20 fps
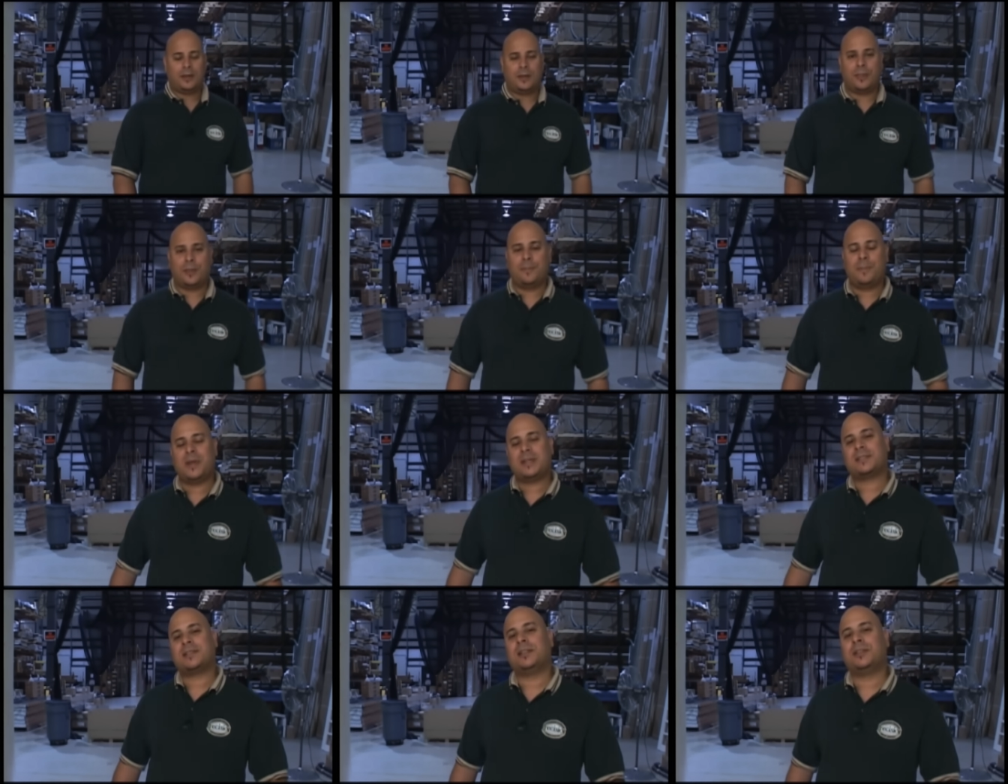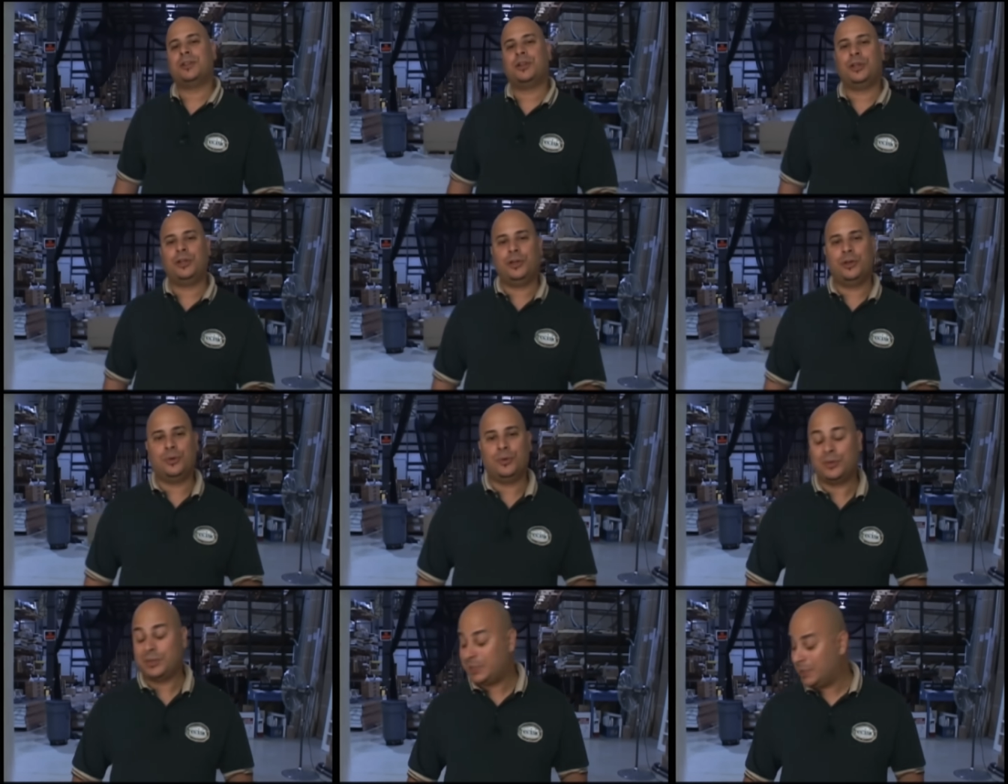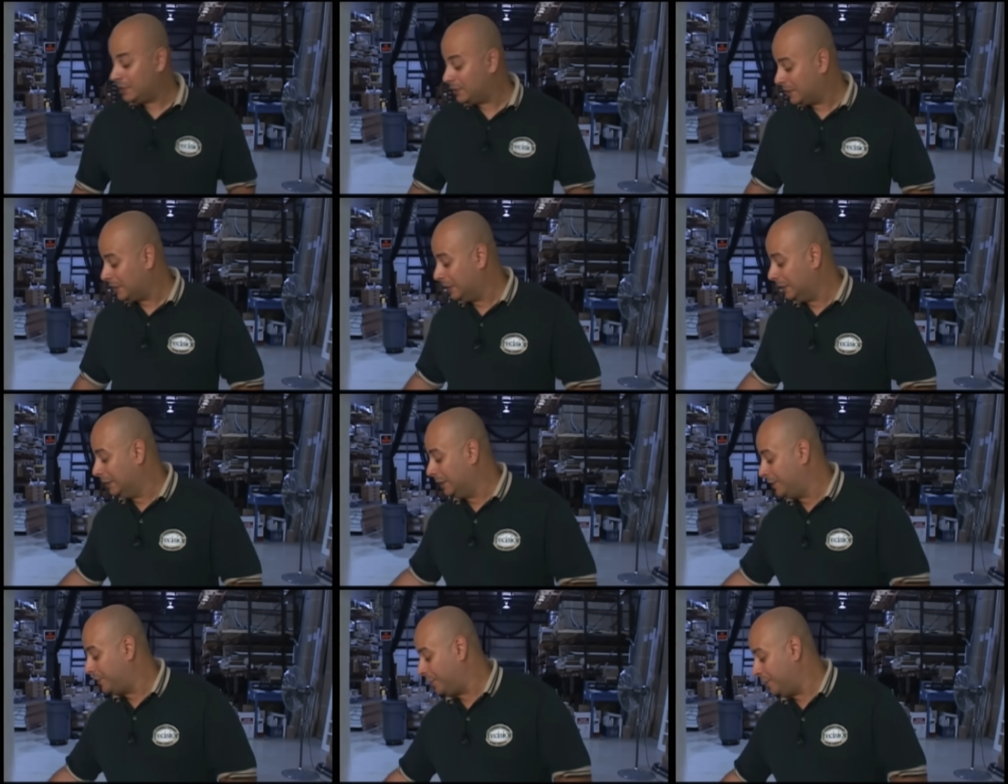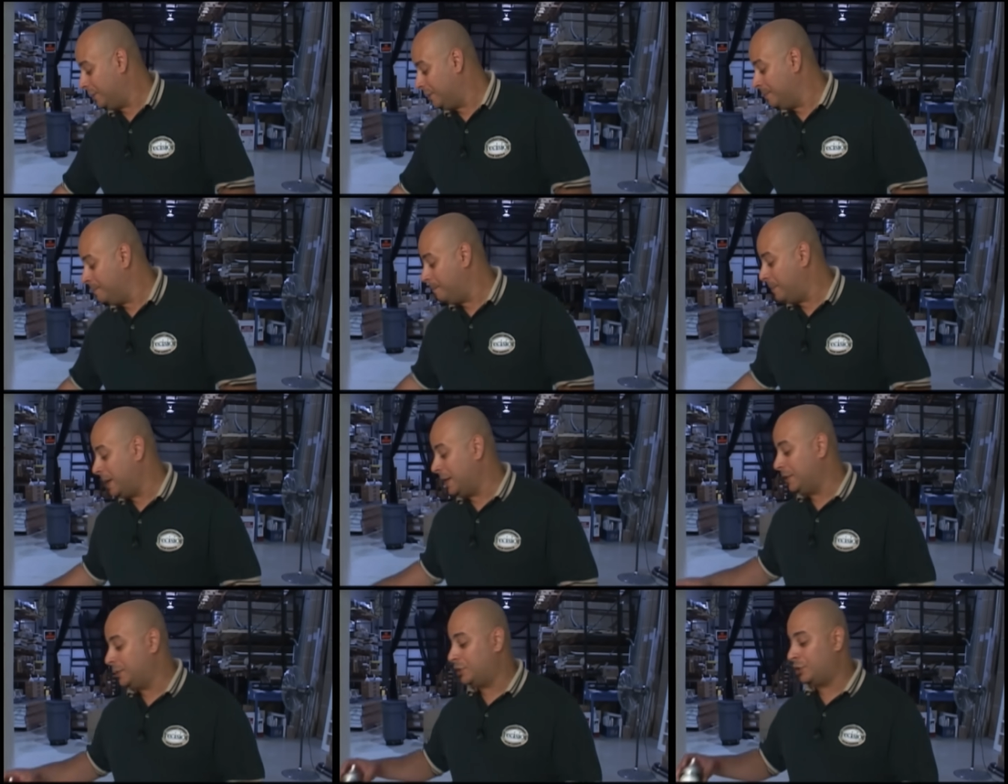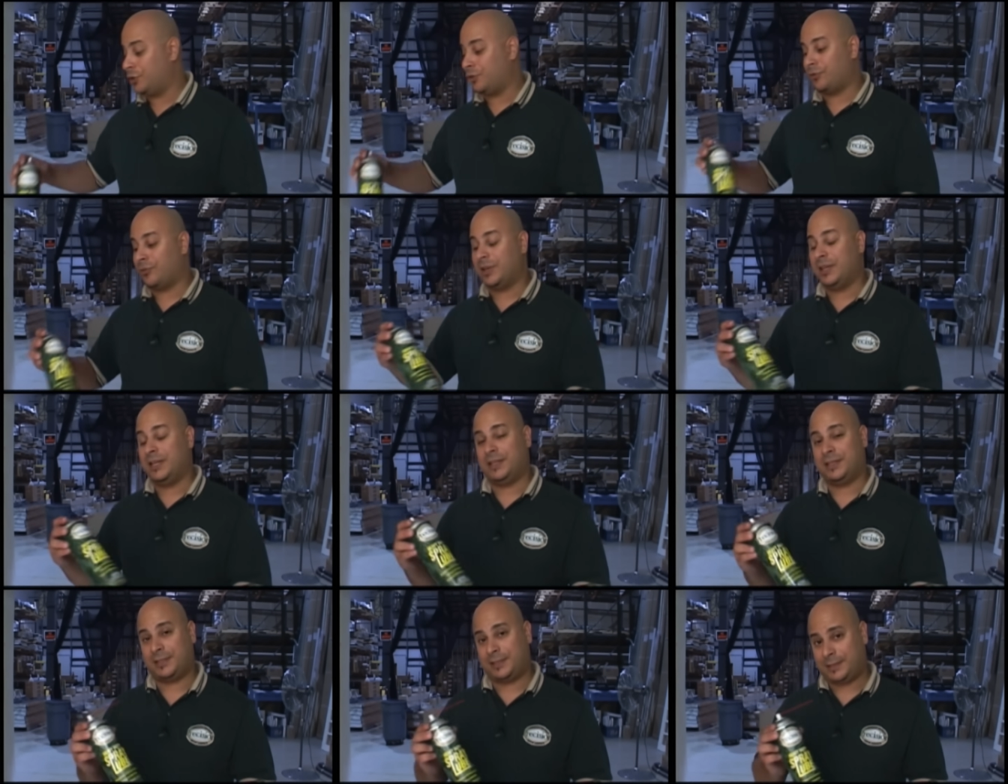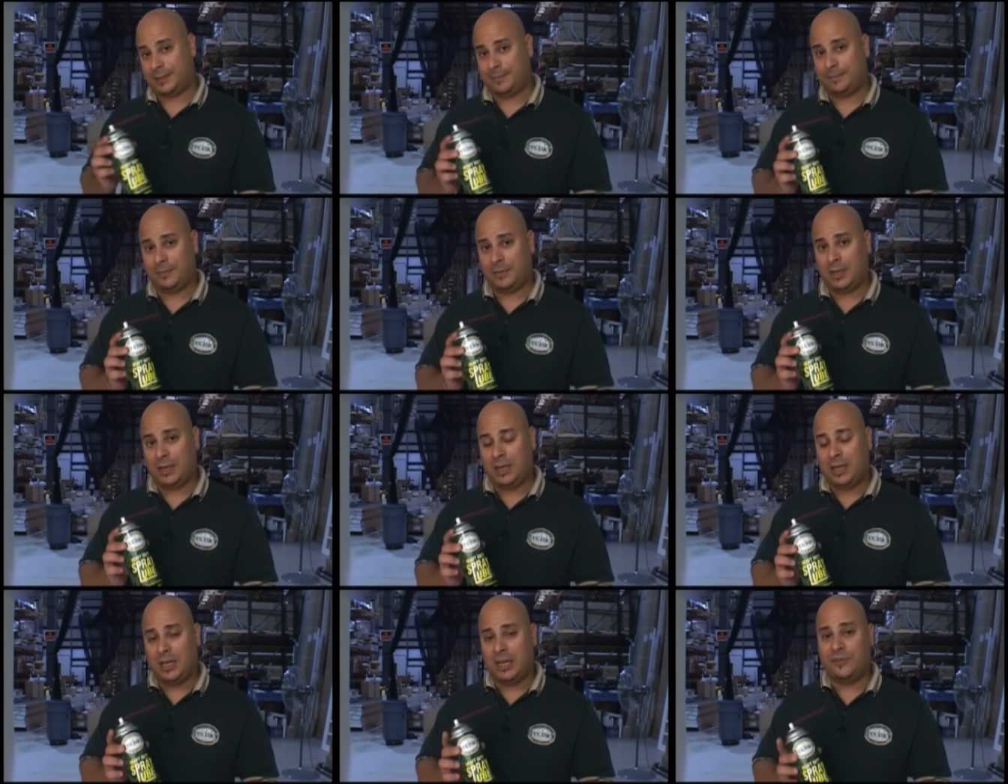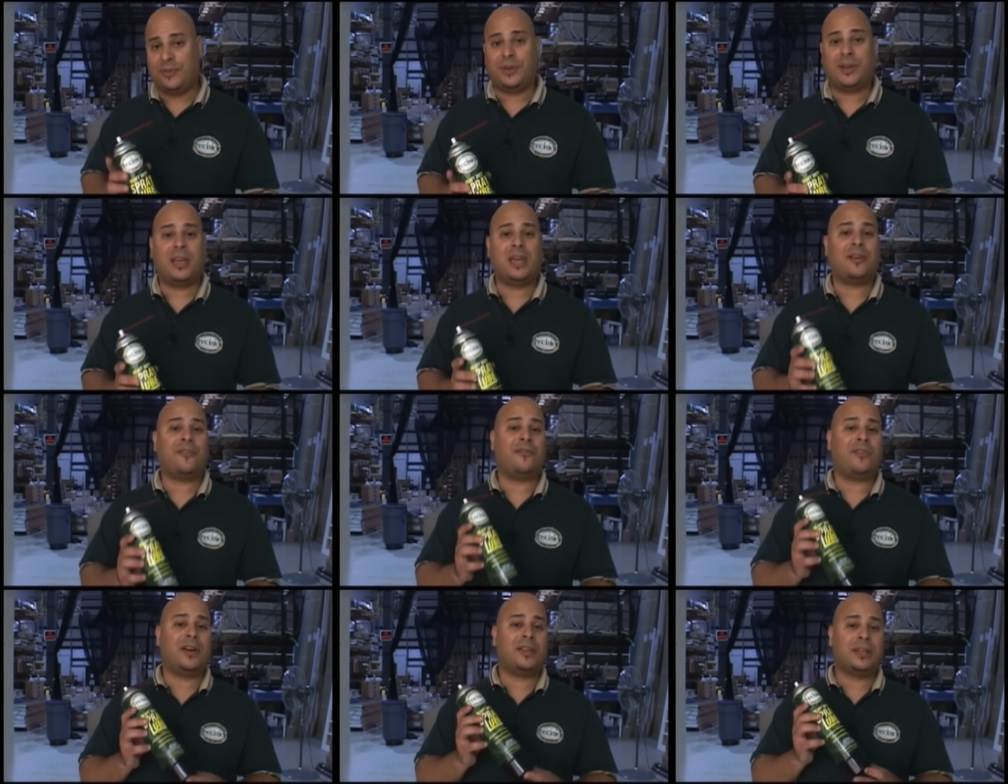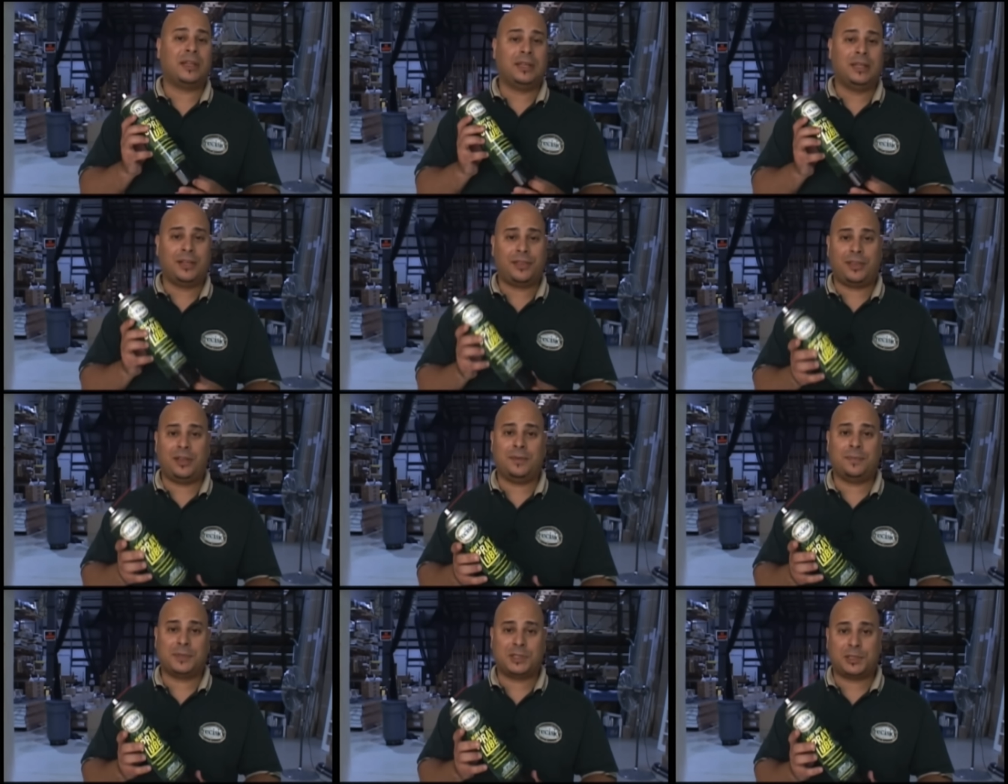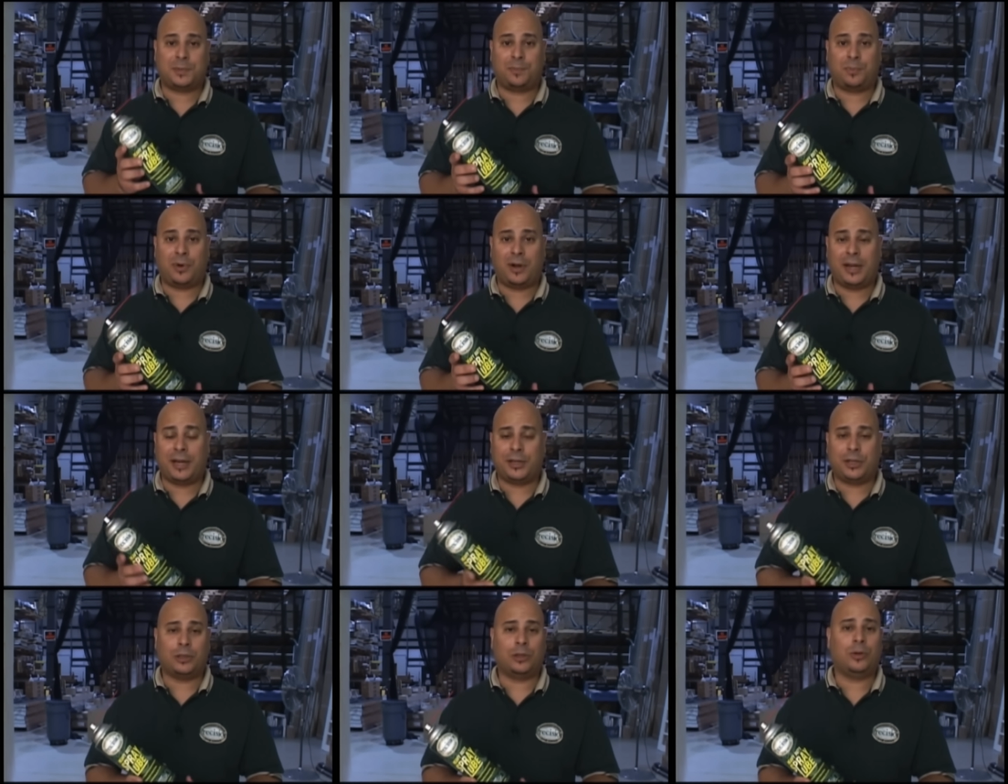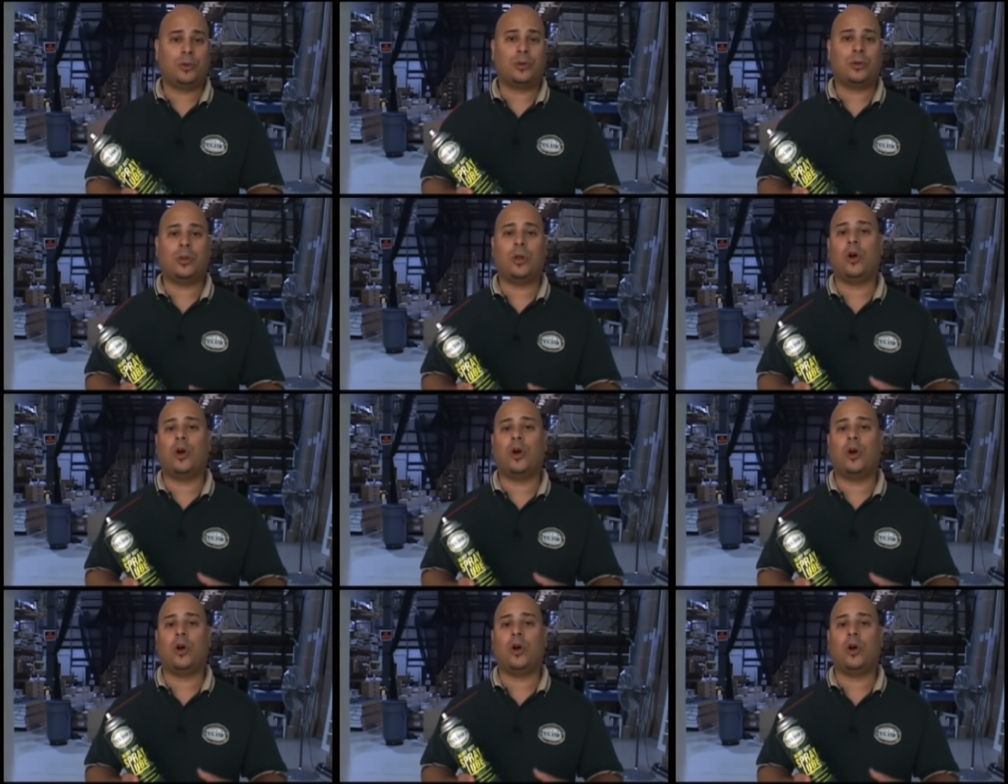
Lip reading: The best thing to use is a lithium-based grease. If you can't find a lithium spray at your local